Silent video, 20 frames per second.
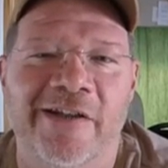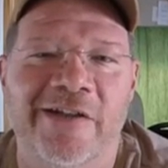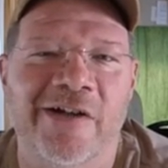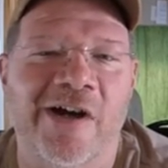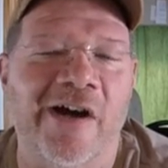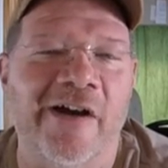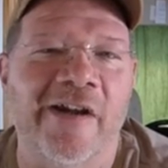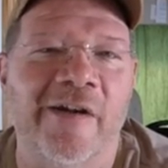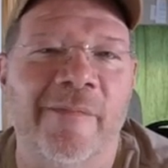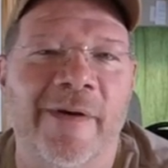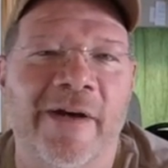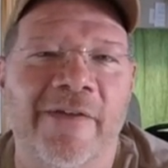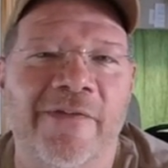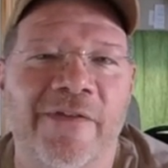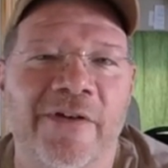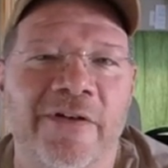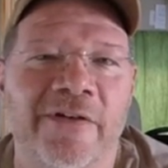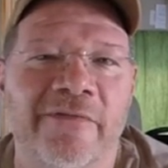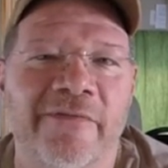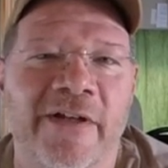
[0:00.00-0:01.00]
talking about
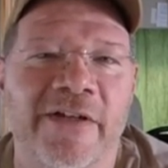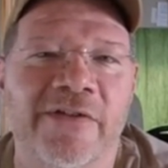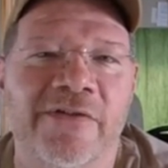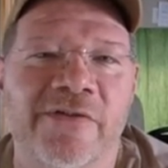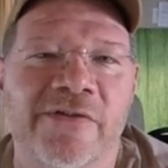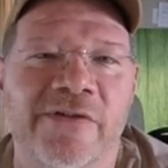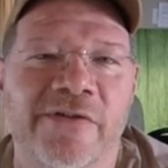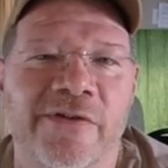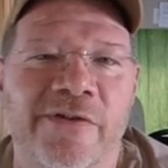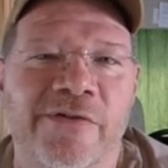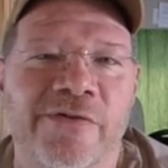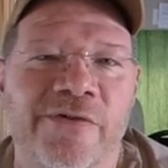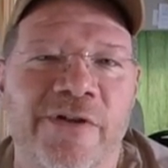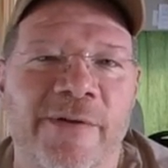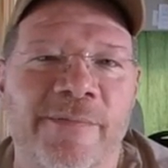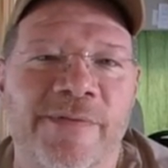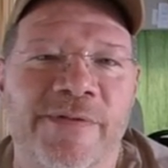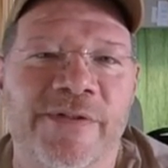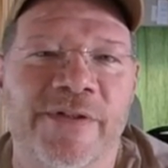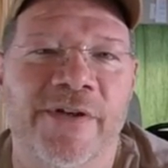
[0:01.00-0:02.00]
their adventures and their trips.